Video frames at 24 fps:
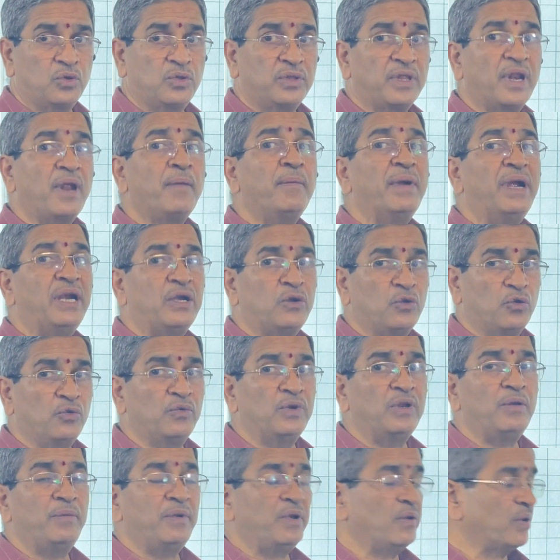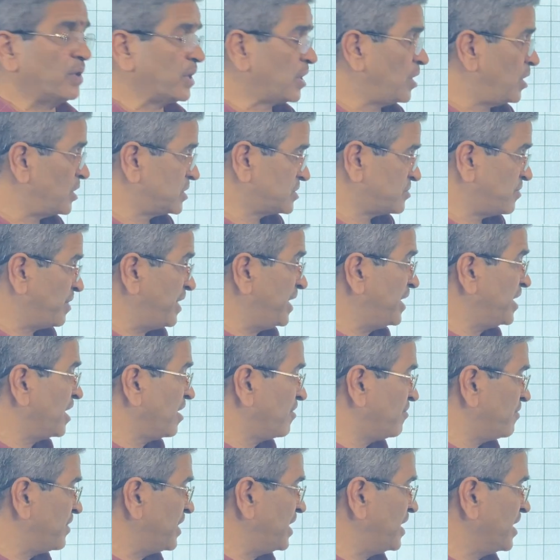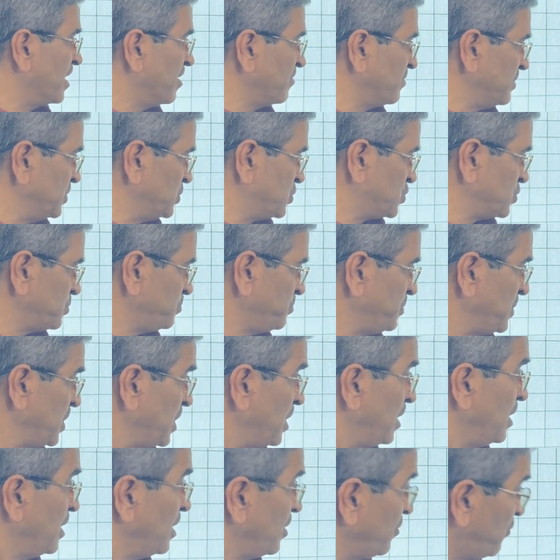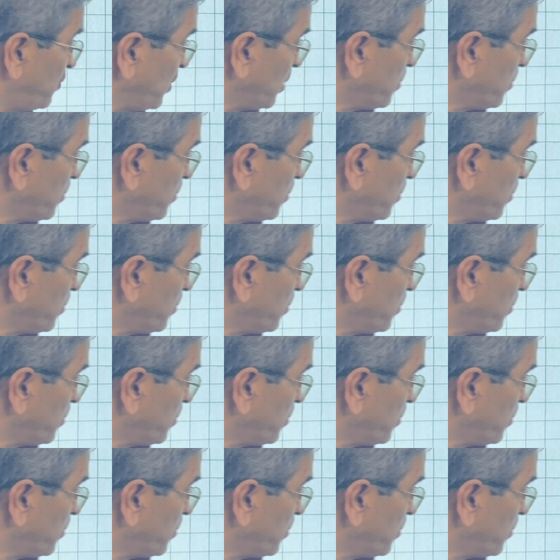3 by 2 will be your cost, 1.5 each. If